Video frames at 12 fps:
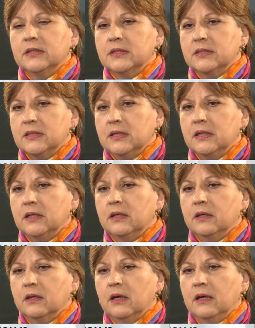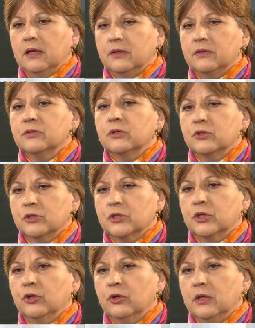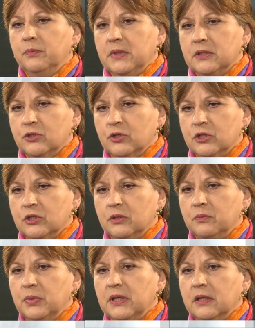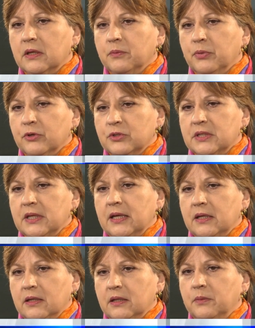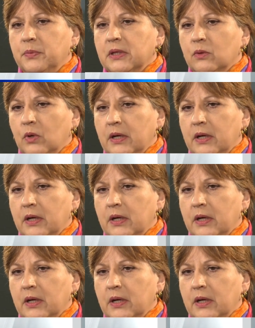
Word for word: to see uh, the Social Security Administration being impersonated in a big